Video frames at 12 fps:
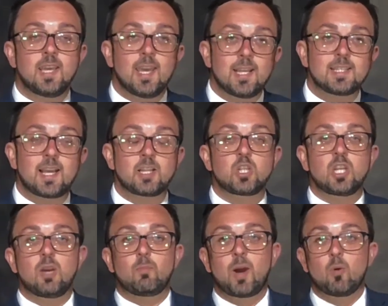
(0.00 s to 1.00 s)
It's actually
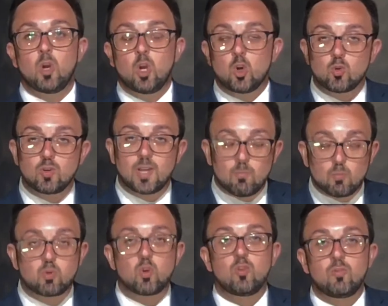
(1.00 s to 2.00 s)
about
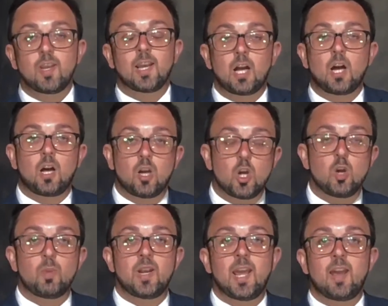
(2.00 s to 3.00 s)
improving our
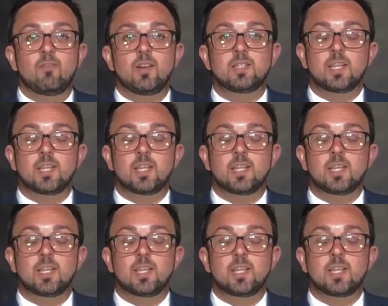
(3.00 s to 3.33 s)
urban areas.